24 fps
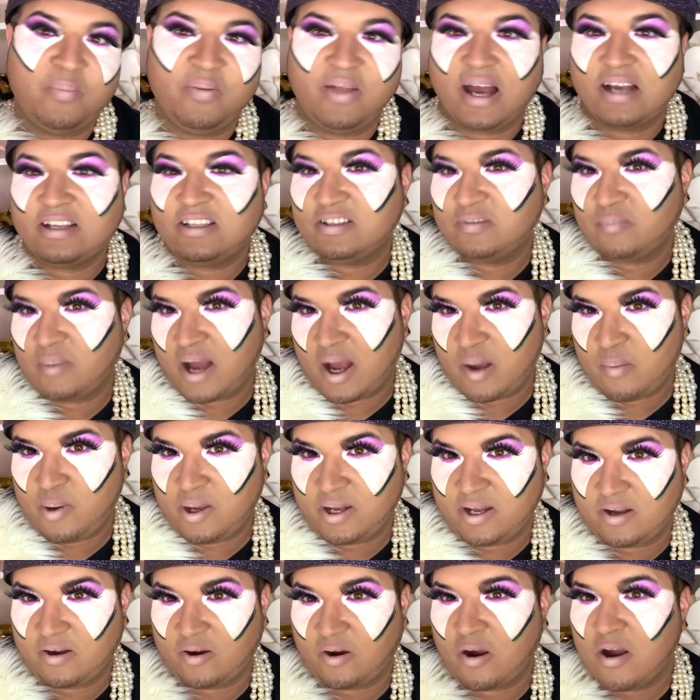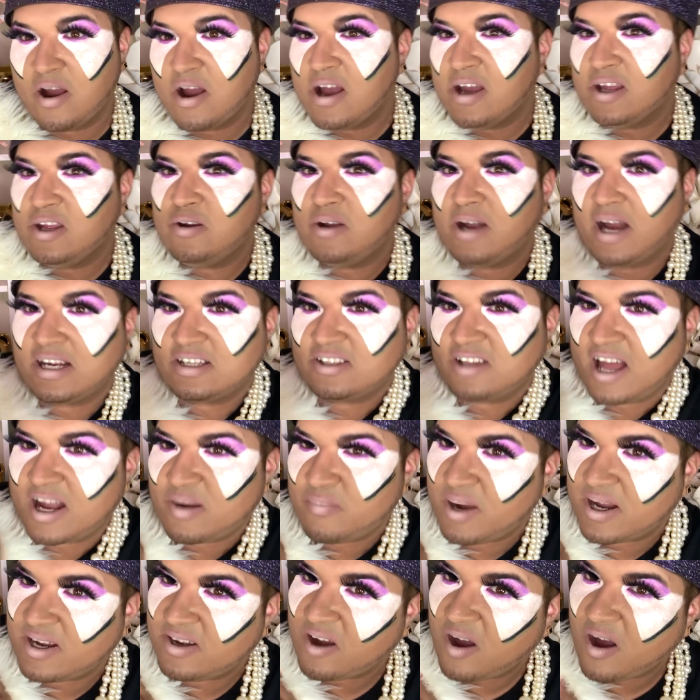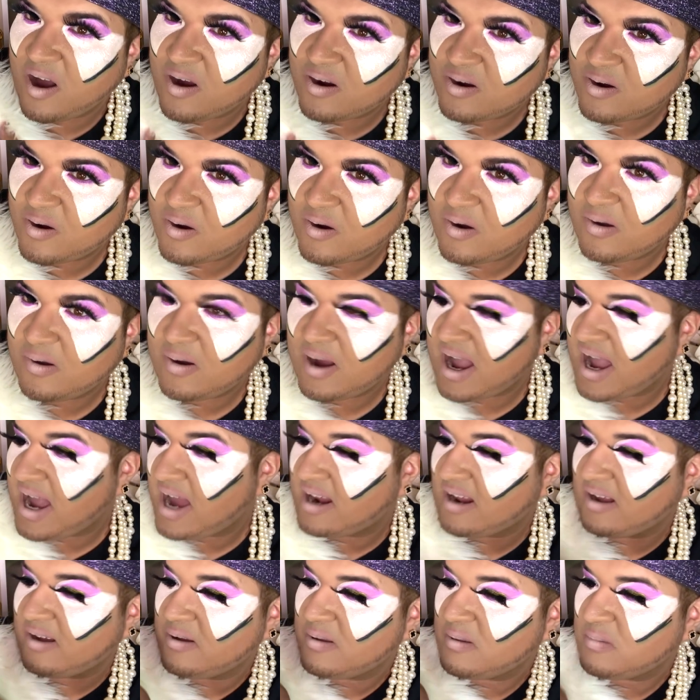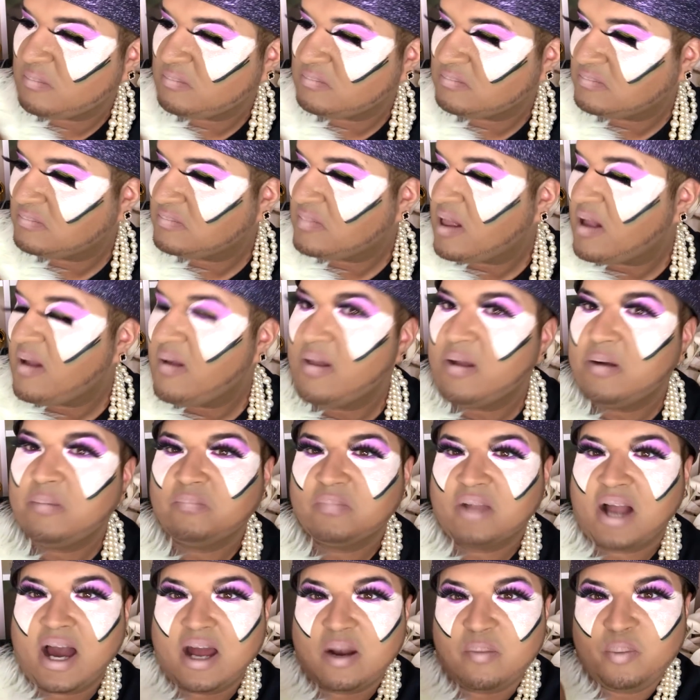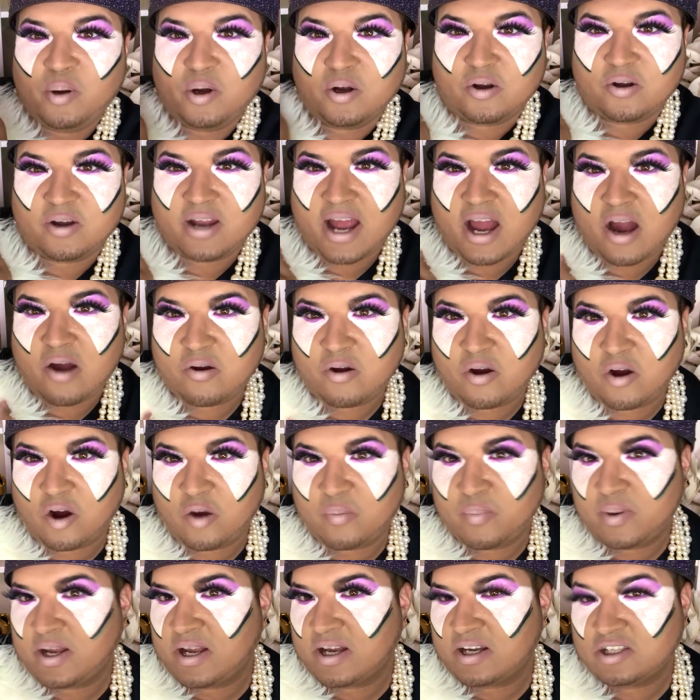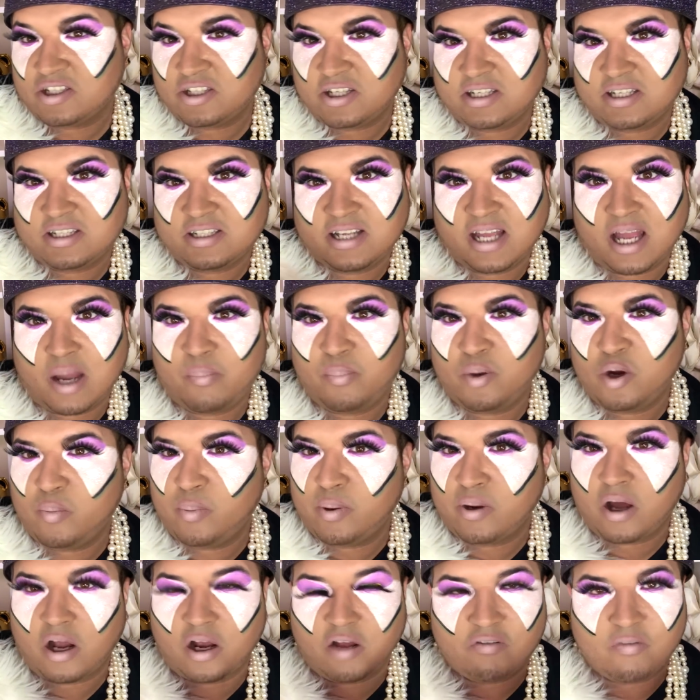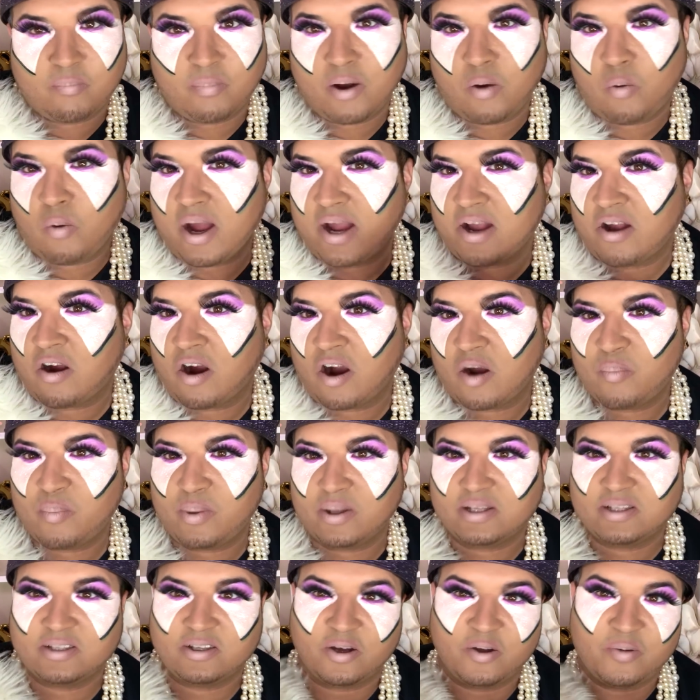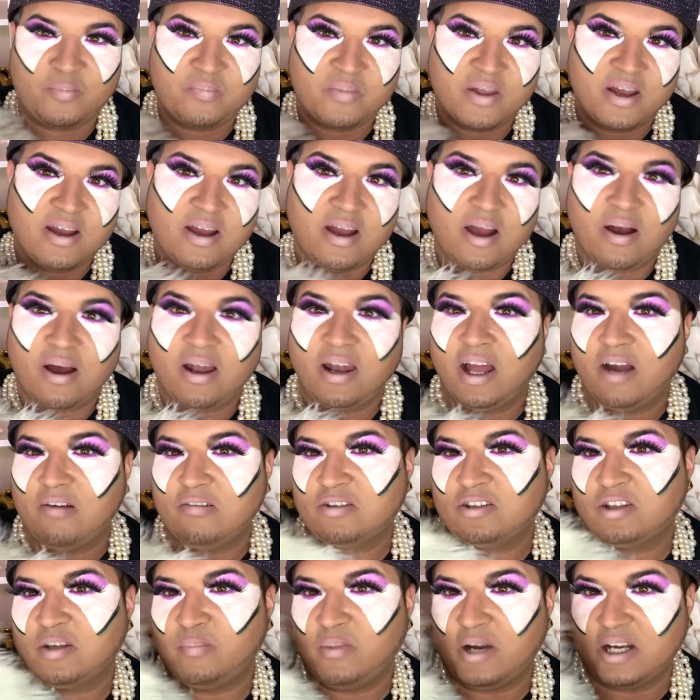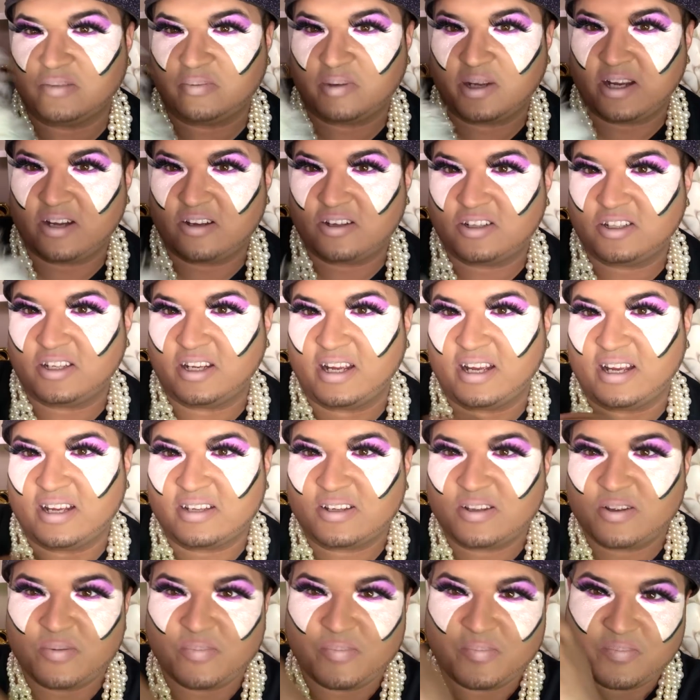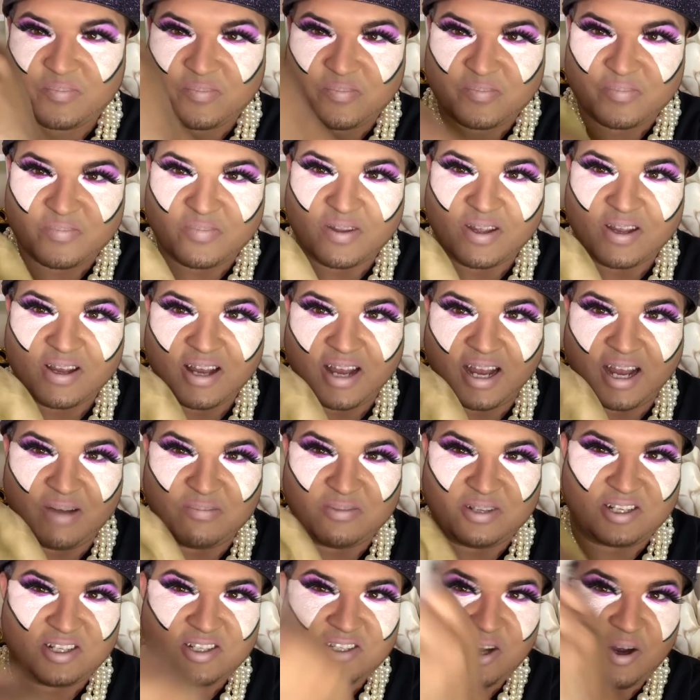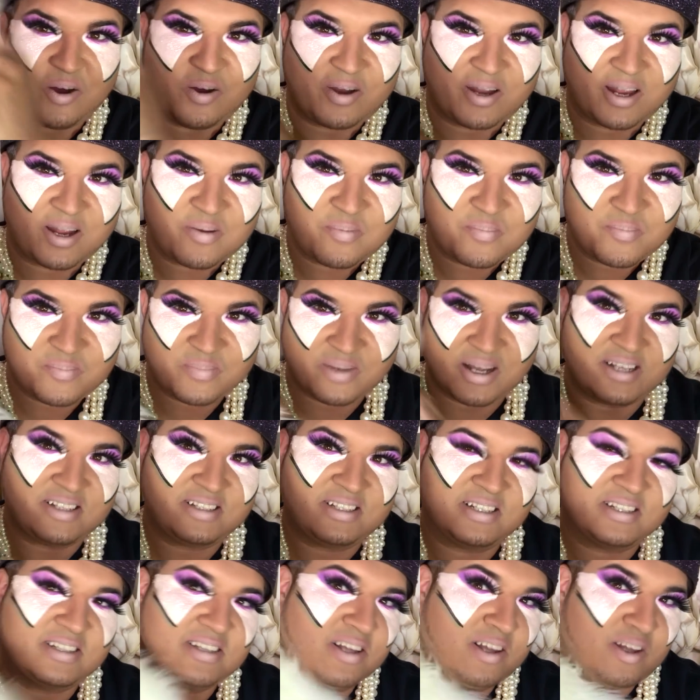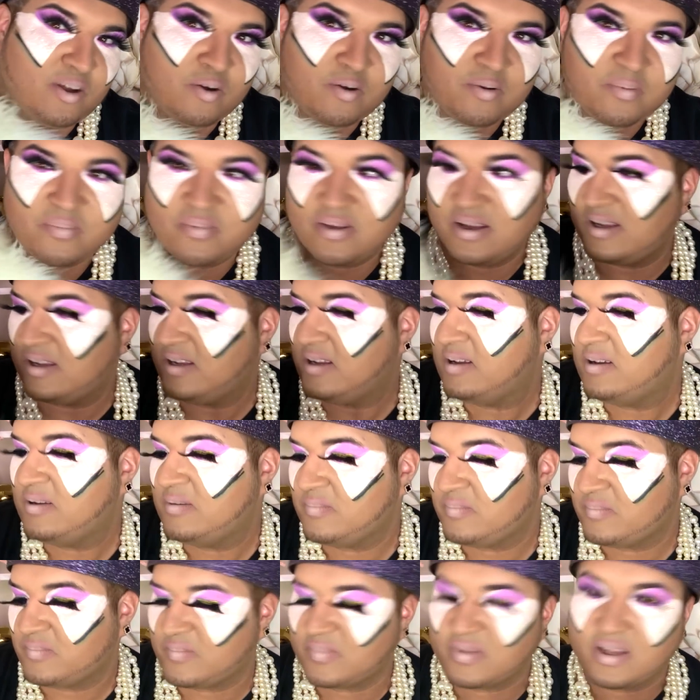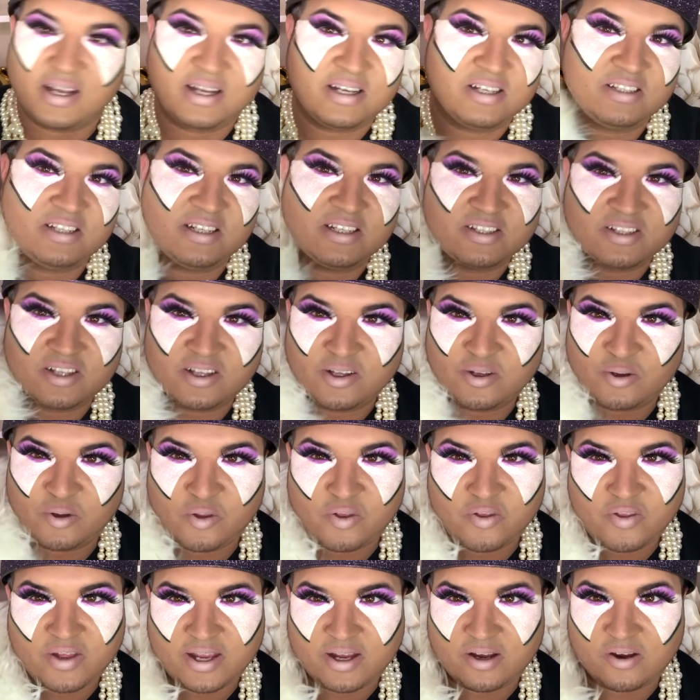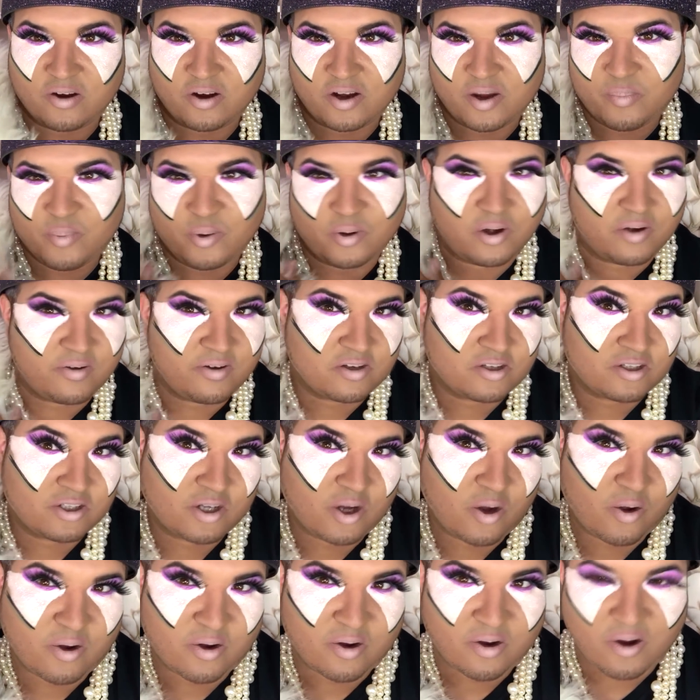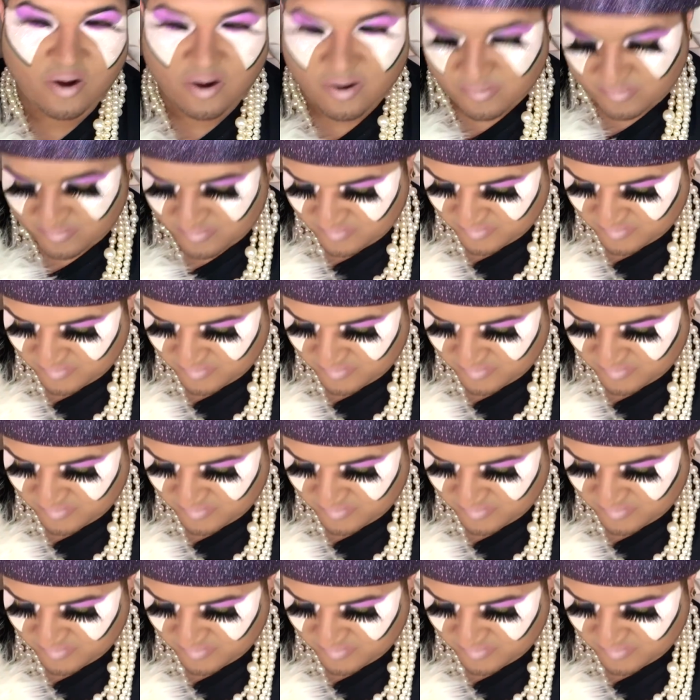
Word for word: But that's just my opinion, girl. You guys like my dog, girl? I had a I had to put her down, girl, because she just kept pooping all over my white carpet. So I love her so much, but here she is. I'm just joking. It's just a little, it's just a little thing, girl. You put all your soda, girl.